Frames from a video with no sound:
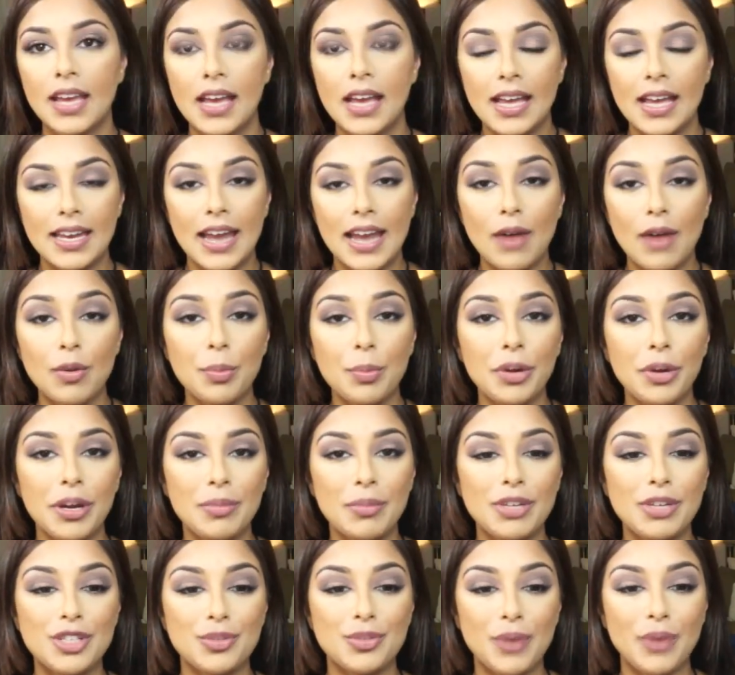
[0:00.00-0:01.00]
Now we're pretty
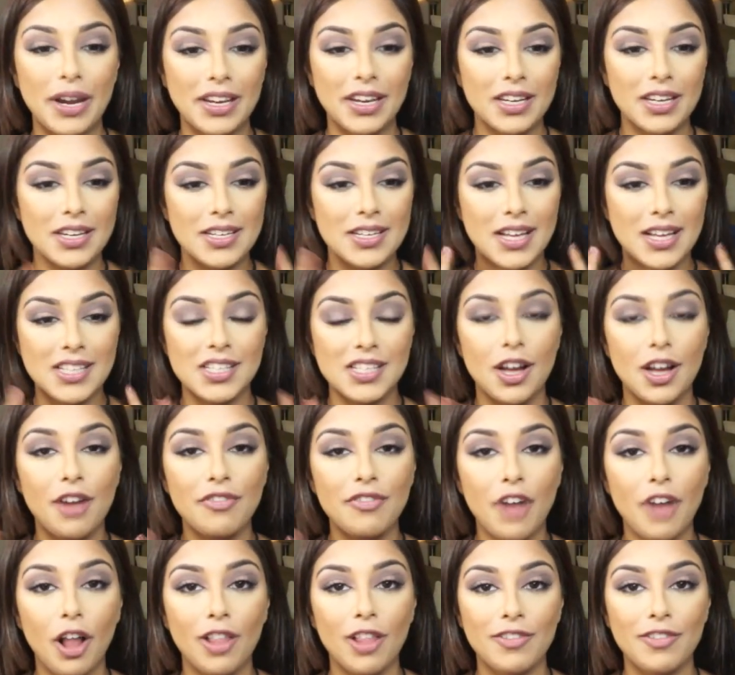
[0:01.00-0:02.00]
much ready to dust
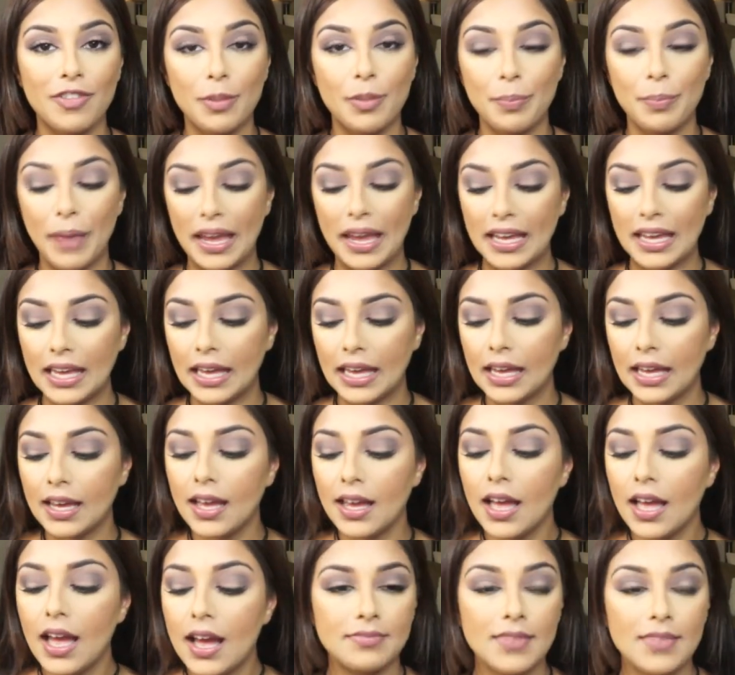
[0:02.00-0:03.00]
off all of the
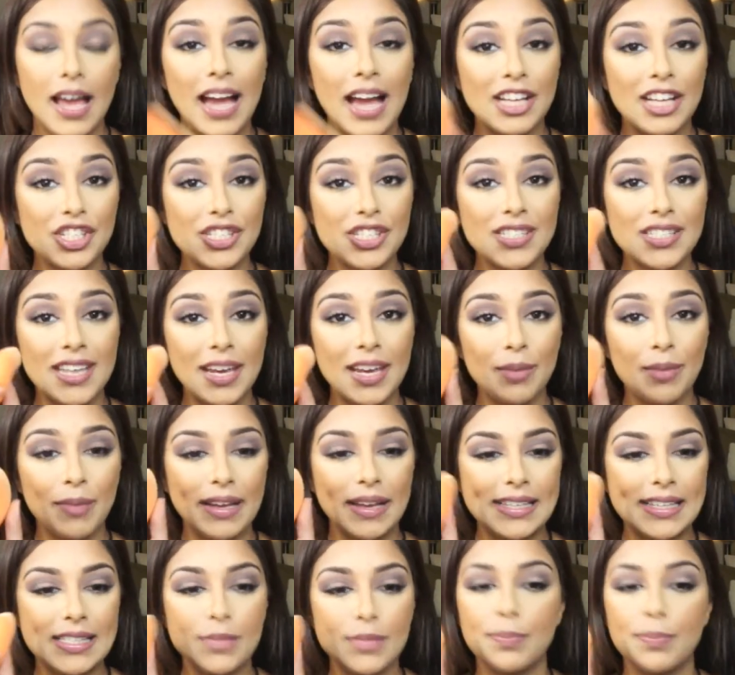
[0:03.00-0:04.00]
baking. I just take
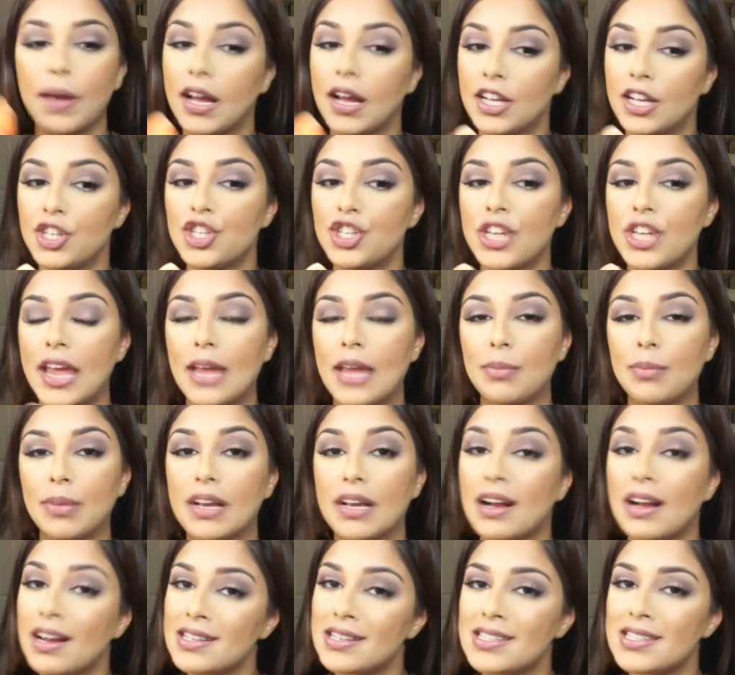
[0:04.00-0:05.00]
my sponge, and
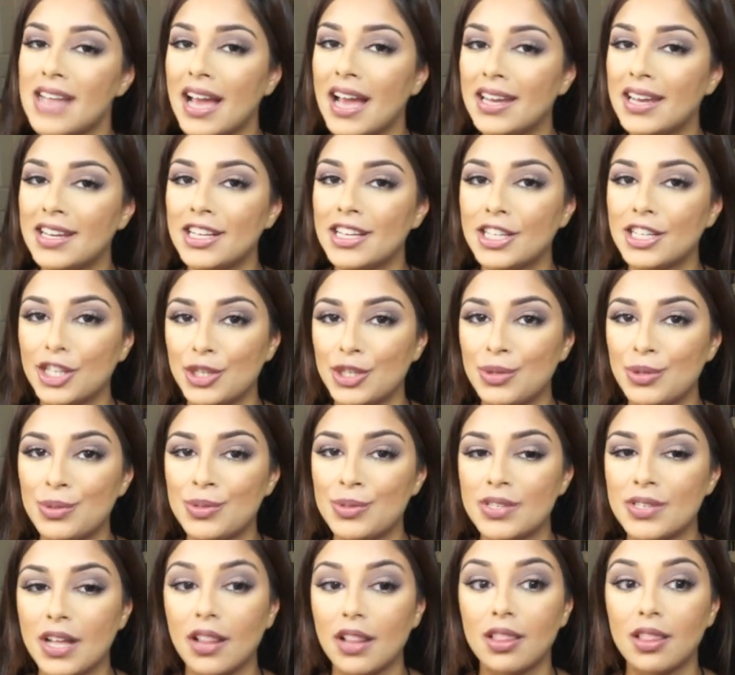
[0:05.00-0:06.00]
because I didn't
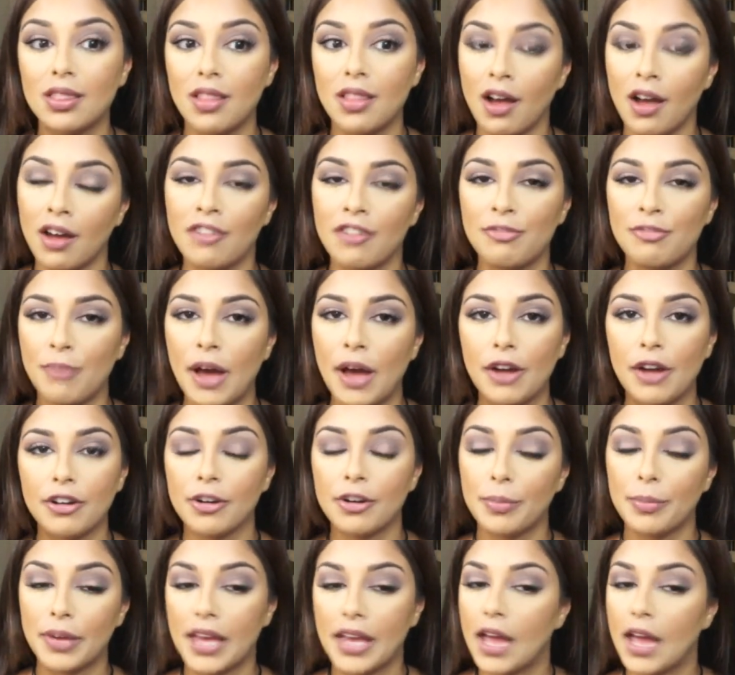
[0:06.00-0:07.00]
use a lot of powder
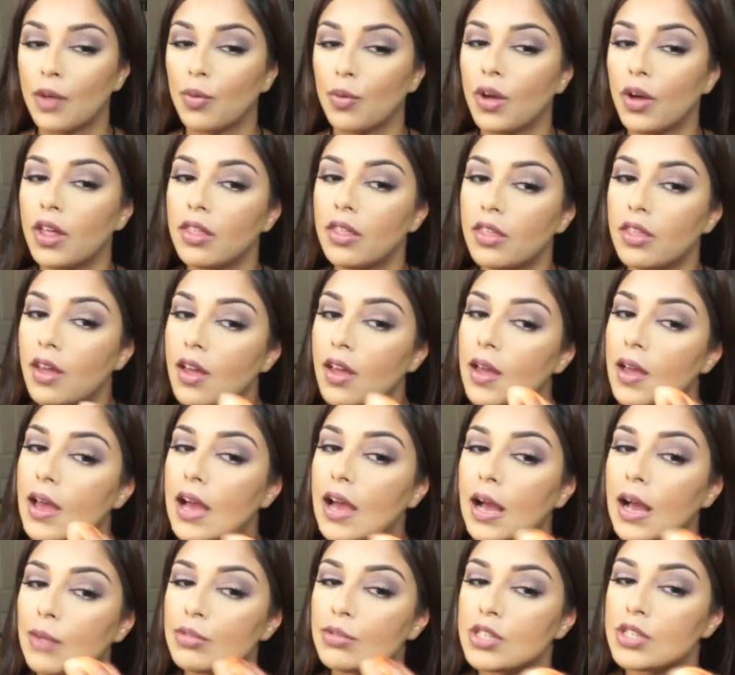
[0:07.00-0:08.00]
to begin with,
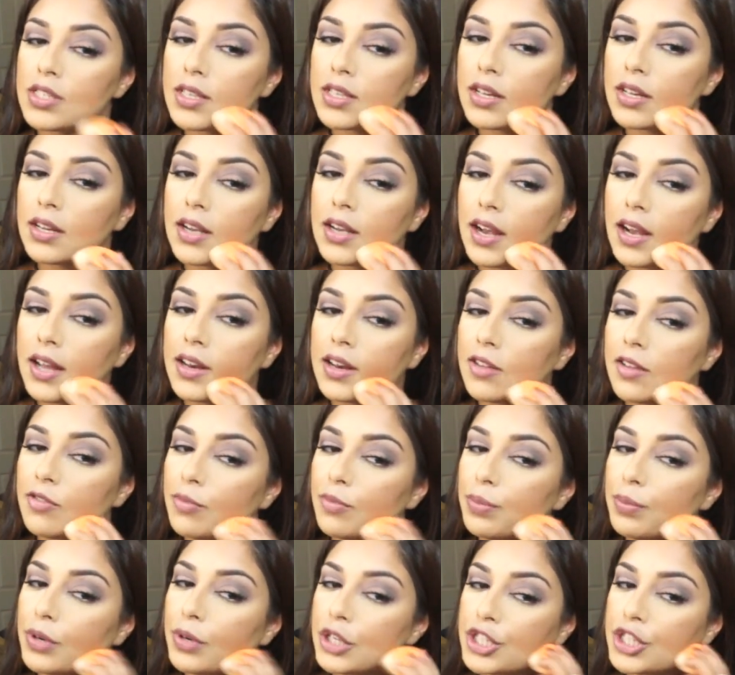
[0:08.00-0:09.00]
I'm just gonna kind
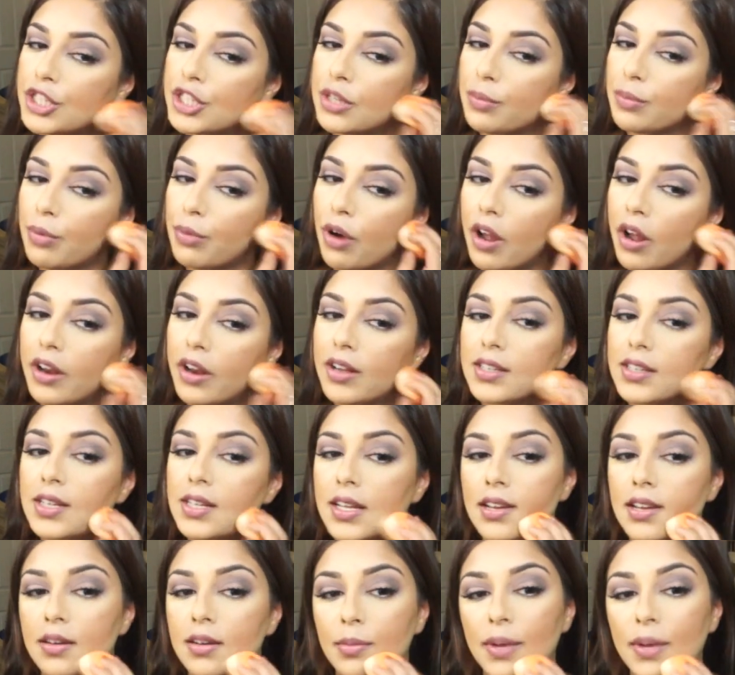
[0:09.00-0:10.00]
of push the product
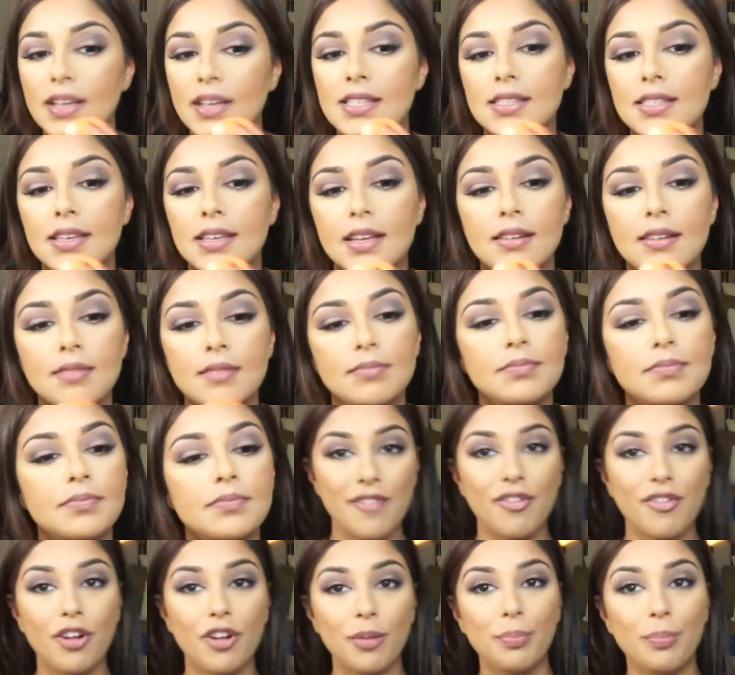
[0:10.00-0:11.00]
into my skin.
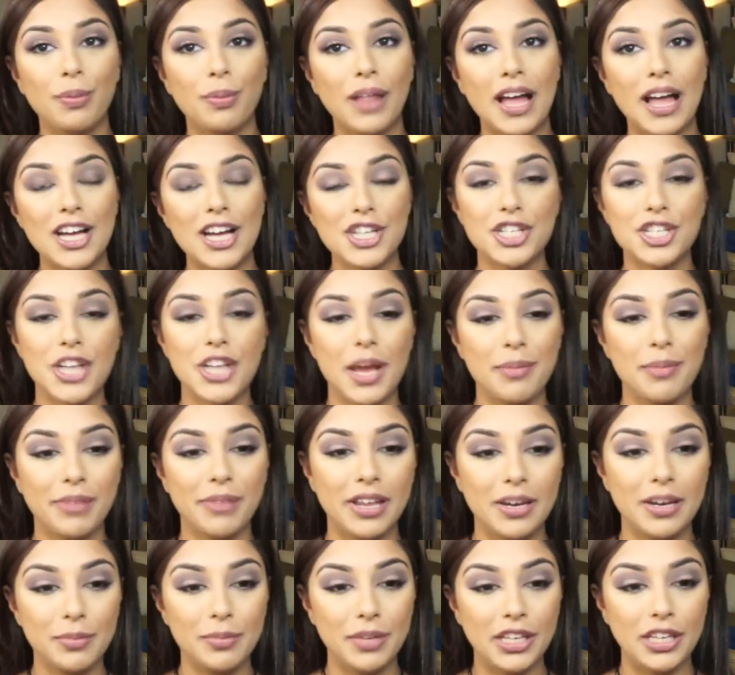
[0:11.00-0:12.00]
For blush, I'm
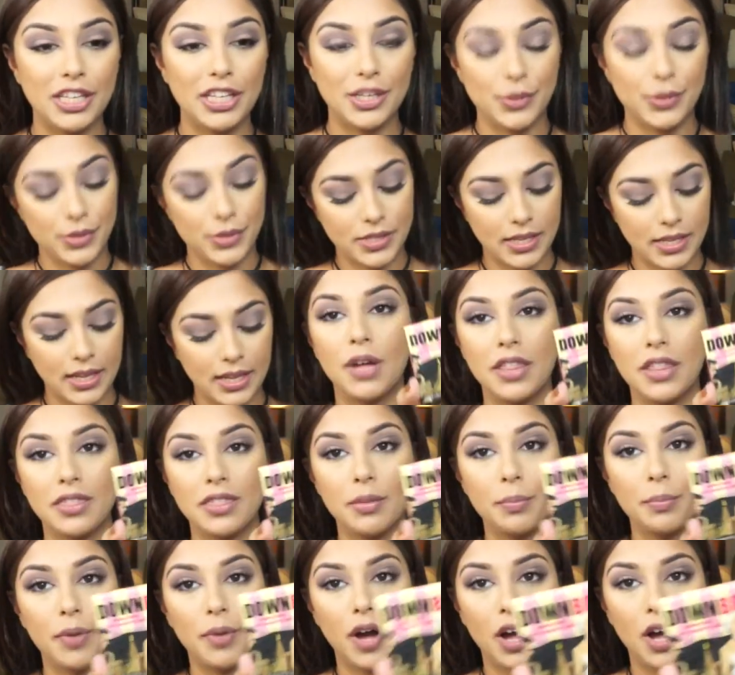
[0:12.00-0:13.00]
gonna be using
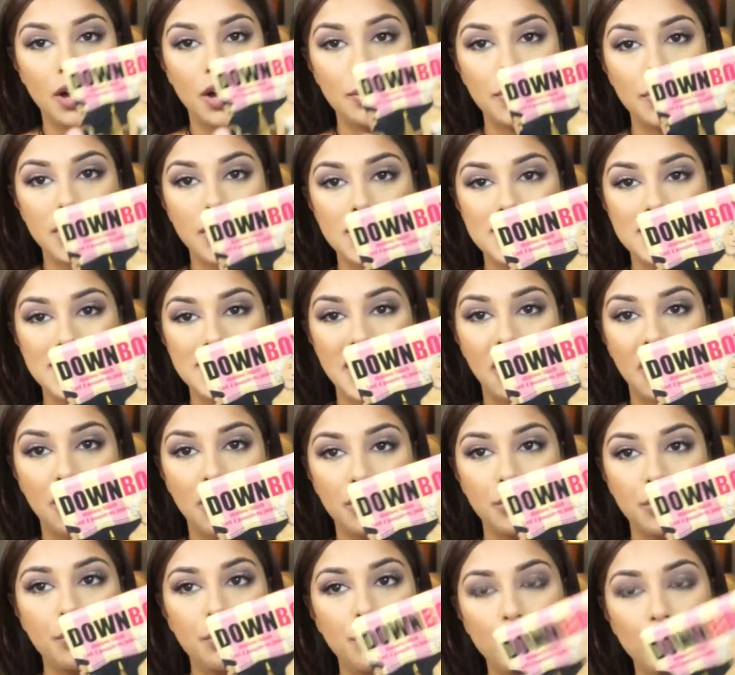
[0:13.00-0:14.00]
the Balm
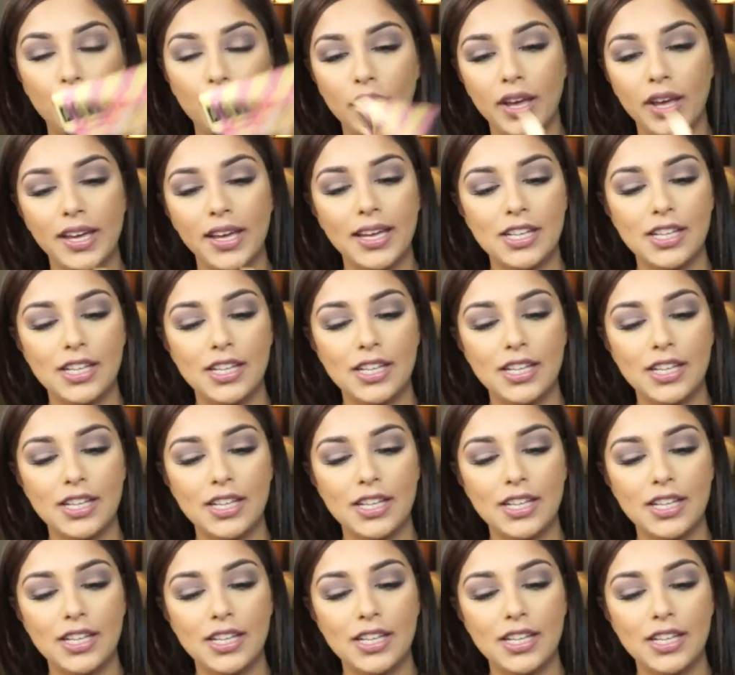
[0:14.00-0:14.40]
Down Boy.